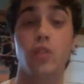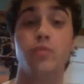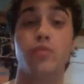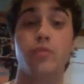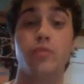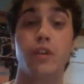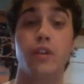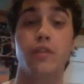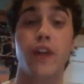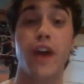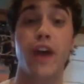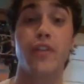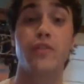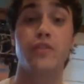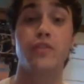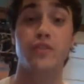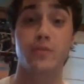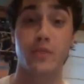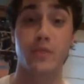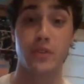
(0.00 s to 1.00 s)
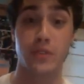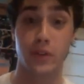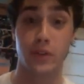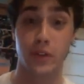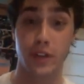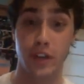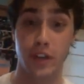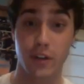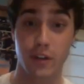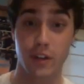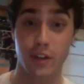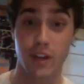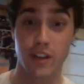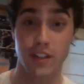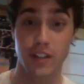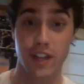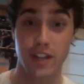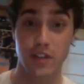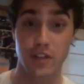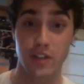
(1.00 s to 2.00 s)
premiere of Heathers the Musical here in Los
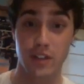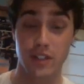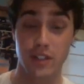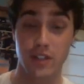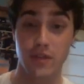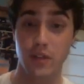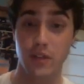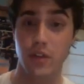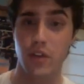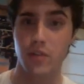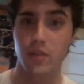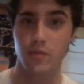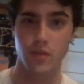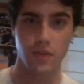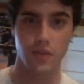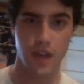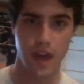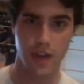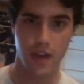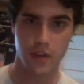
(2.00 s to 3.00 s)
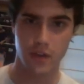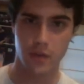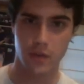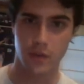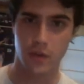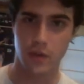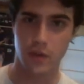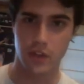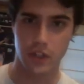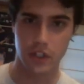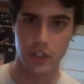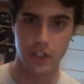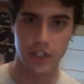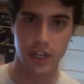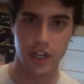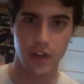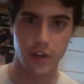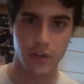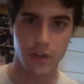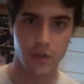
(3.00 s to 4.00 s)
Angeles. If you know the movie Heathers with Christian
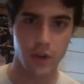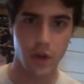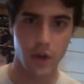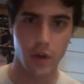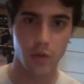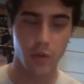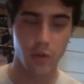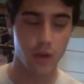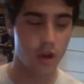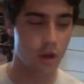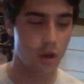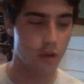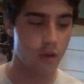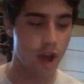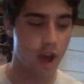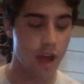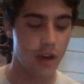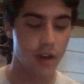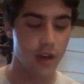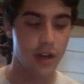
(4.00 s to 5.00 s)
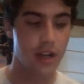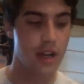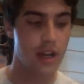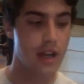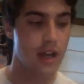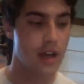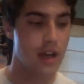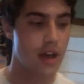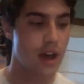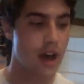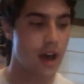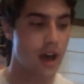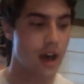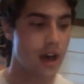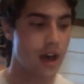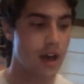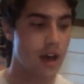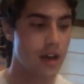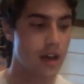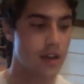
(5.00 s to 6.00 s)
Slater and Winona Ryder, uh,
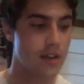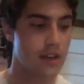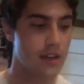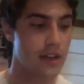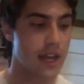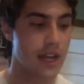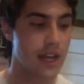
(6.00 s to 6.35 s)
in the late